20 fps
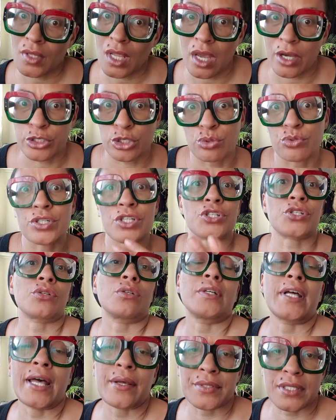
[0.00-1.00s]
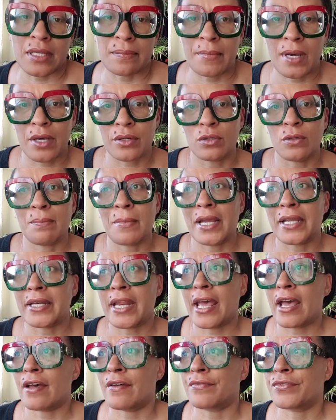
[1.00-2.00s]
A traditional housing model might
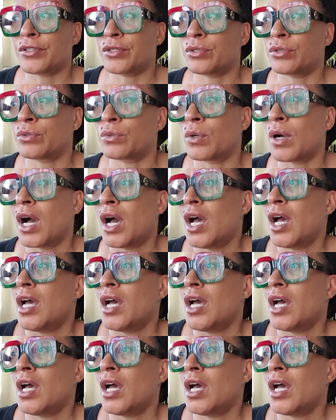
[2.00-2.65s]
have you,